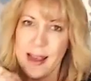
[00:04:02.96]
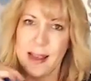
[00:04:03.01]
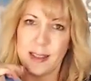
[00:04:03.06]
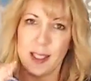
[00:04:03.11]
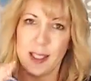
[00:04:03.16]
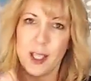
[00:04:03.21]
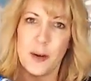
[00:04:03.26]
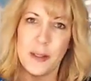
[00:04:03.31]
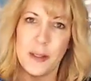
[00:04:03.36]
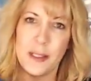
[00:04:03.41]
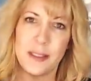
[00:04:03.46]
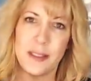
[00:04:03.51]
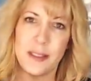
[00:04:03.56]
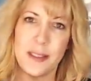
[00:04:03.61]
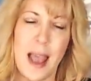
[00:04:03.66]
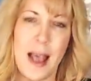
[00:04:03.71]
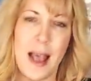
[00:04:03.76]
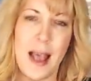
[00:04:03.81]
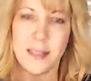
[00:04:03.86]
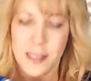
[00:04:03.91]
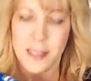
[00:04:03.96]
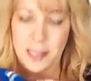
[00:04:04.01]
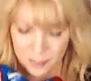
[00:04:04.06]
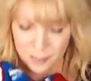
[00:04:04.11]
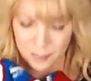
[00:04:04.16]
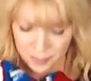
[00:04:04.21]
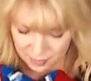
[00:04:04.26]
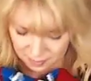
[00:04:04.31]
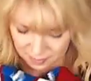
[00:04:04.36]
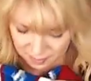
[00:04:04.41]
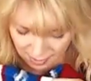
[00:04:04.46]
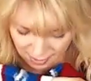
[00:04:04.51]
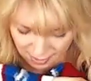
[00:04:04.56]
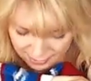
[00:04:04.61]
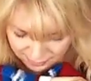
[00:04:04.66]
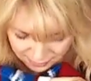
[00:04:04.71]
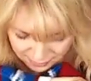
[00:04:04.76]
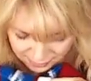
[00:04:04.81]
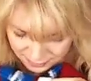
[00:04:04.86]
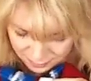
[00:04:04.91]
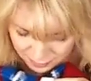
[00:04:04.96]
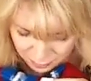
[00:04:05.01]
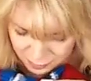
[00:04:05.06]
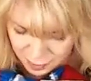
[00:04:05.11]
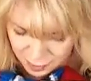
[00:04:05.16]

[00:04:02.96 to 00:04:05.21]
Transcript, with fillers: so it hasn't even like there's